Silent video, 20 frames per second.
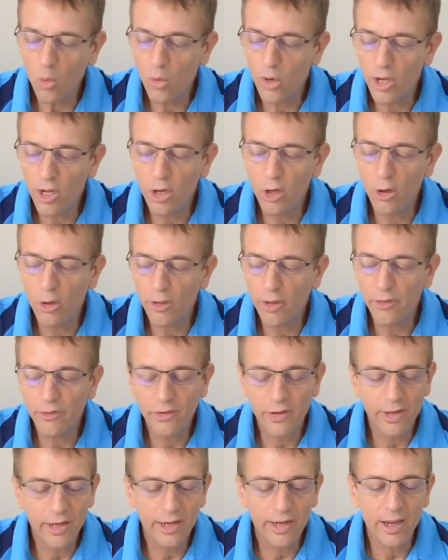will the
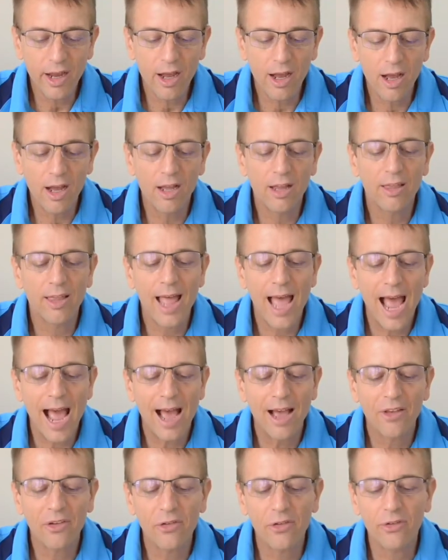TIKKA
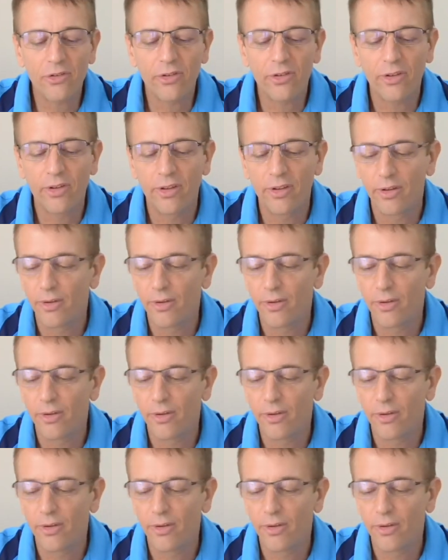last